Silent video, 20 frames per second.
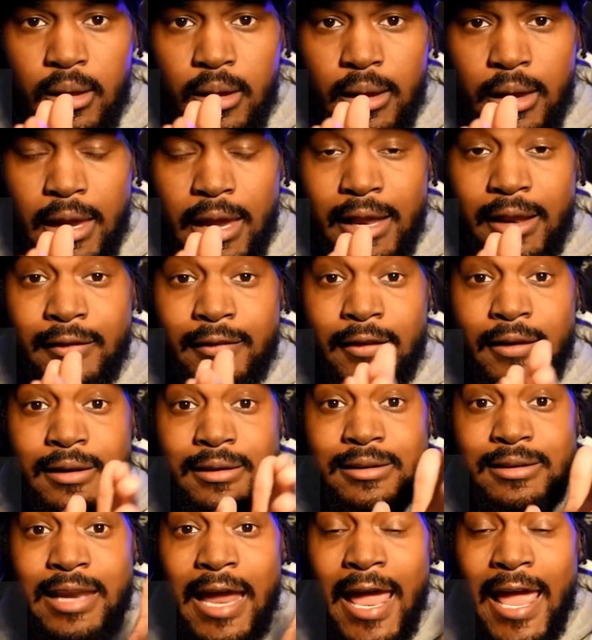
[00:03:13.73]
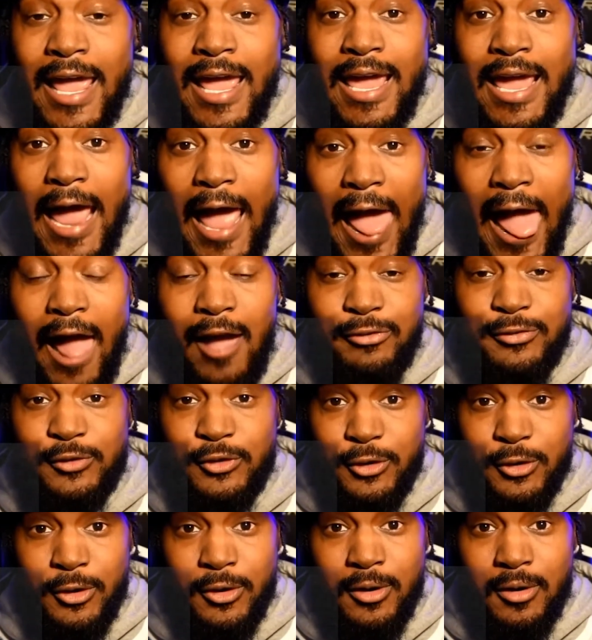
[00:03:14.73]
And the day
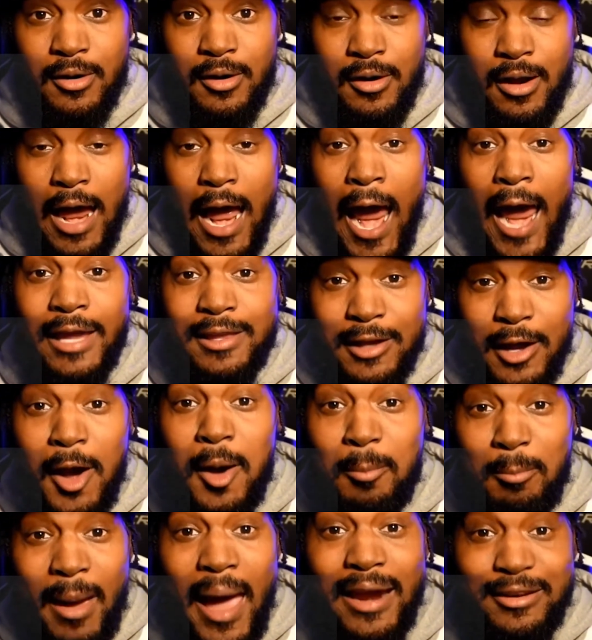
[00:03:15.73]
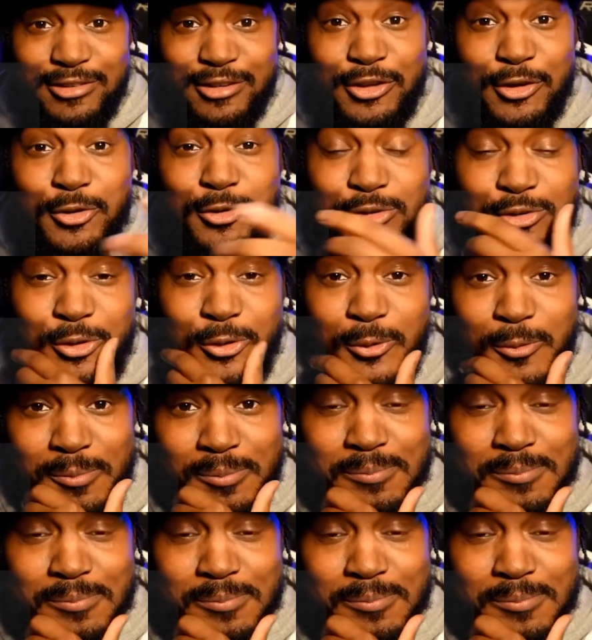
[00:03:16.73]
after I come back to YouTube,